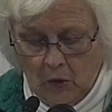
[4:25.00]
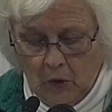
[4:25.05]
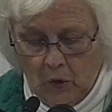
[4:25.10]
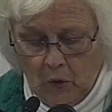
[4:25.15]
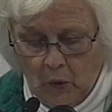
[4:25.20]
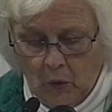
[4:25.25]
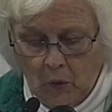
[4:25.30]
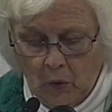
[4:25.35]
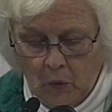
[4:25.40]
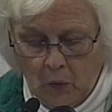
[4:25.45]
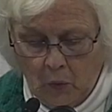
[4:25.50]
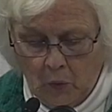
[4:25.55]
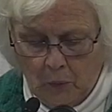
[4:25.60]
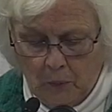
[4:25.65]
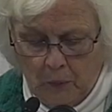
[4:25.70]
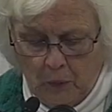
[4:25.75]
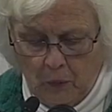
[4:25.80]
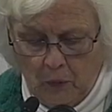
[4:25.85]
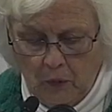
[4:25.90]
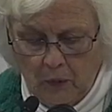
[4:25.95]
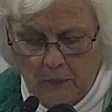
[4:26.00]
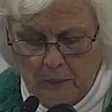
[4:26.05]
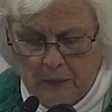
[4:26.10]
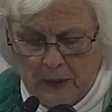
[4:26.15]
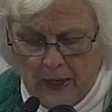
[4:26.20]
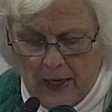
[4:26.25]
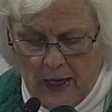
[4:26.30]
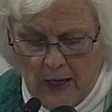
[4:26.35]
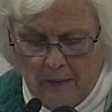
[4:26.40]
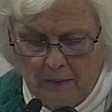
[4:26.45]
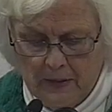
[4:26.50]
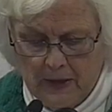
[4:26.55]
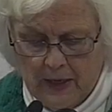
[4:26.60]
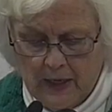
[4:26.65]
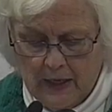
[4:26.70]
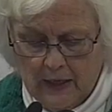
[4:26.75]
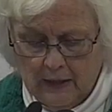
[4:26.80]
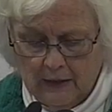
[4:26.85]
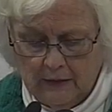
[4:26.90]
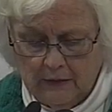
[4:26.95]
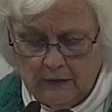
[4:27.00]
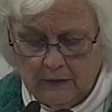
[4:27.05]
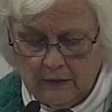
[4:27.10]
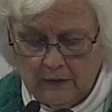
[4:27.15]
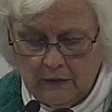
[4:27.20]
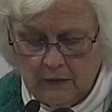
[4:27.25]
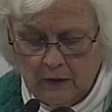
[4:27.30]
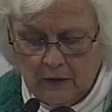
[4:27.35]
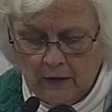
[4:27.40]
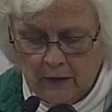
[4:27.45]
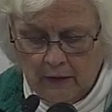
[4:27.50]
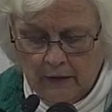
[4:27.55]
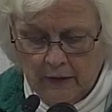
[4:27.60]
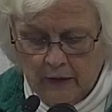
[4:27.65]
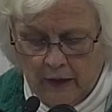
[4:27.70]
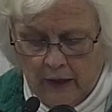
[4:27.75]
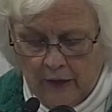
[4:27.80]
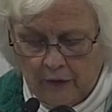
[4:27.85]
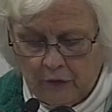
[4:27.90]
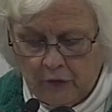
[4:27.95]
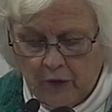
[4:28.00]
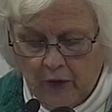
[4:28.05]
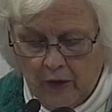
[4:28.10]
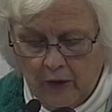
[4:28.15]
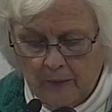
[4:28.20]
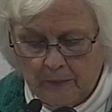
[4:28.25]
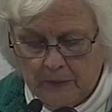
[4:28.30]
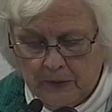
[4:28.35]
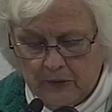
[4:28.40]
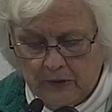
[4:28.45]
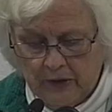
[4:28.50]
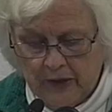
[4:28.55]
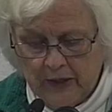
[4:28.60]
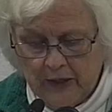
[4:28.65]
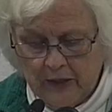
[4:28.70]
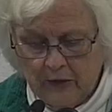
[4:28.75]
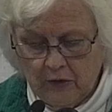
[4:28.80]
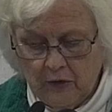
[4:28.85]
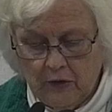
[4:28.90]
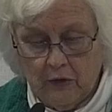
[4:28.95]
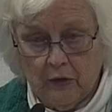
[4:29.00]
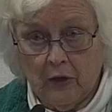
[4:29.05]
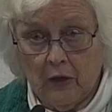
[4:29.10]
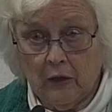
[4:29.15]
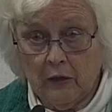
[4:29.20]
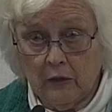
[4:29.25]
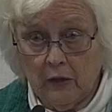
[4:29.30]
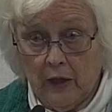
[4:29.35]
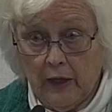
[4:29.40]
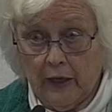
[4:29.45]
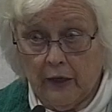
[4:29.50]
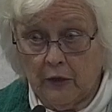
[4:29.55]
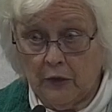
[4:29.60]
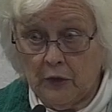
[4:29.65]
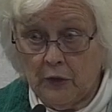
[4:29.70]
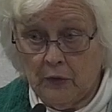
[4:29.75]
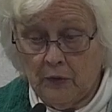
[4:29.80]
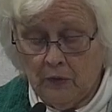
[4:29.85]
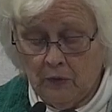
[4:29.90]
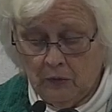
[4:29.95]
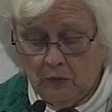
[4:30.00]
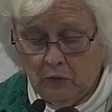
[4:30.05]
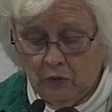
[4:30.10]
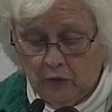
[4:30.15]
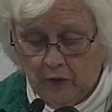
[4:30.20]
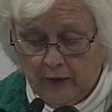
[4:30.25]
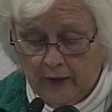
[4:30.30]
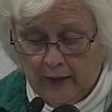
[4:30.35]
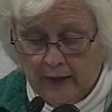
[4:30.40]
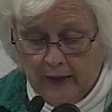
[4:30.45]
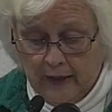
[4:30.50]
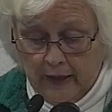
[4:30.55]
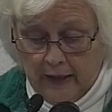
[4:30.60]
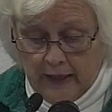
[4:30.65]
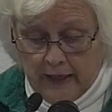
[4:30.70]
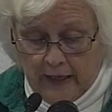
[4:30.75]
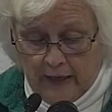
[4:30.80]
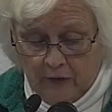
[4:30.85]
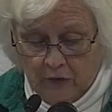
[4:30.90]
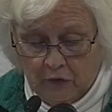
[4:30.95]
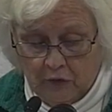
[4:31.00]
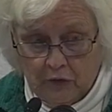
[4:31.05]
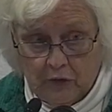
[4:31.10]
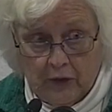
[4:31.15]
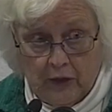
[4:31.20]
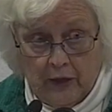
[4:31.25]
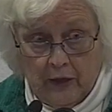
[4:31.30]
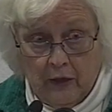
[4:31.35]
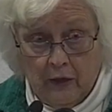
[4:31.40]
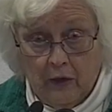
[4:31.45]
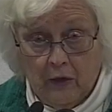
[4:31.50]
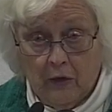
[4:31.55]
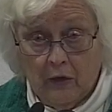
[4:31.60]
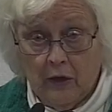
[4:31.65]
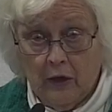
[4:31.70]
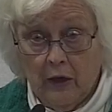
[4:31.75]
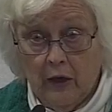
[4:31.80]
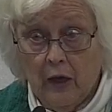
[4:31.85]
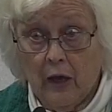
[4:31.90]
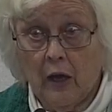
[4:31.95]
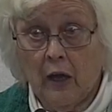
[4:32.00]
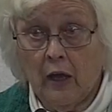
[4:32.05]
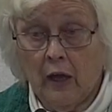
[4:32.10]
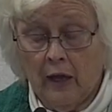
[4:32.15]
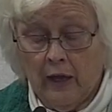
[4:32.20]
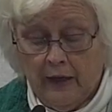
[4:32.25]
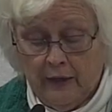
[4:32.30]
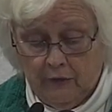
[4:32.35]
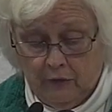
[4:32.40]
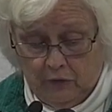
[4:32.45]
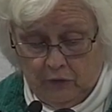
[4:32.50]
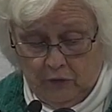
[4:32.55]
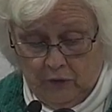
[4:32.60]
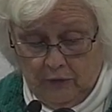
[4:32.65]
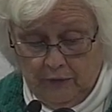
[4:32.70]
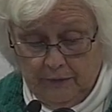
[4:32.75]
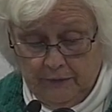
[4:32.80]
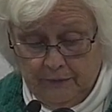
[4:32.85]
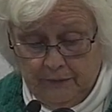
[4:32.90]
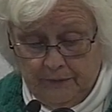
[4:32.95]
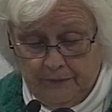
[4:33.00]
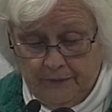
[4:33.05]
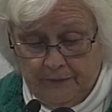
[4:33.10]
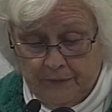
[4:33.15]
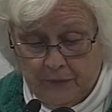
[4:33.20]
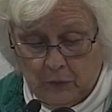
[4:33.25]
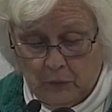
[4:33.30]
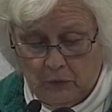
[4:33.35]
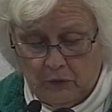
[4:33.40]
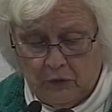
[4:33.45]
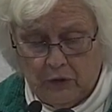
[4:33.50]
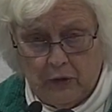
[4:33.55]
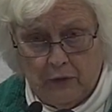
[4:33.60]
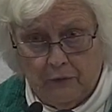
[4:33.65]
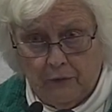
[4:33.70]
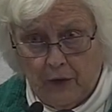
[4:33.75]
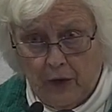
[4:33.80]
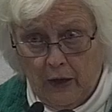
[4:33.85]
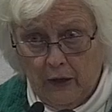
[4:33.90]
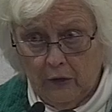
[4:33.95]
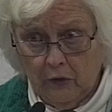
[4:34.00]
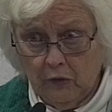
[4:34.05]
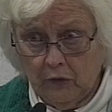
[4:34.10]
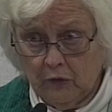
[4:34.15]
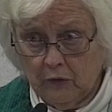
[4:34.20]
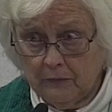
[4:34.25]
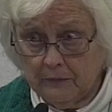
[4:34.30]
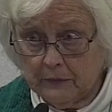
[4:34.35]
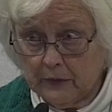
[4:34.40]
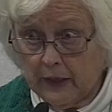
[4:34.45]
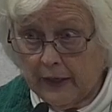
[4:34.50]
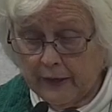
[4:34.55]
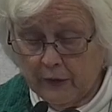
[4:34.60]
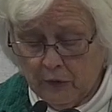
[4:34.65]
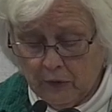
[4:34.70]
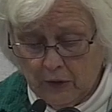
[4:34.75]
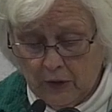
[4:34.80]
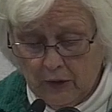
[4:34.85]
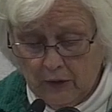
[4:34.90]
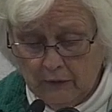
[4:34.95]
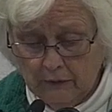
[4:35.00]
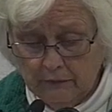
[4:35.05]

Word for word: Oh, poor baby! I saw a petite dog like nose and scared eyes. Was it a fox? Coyote?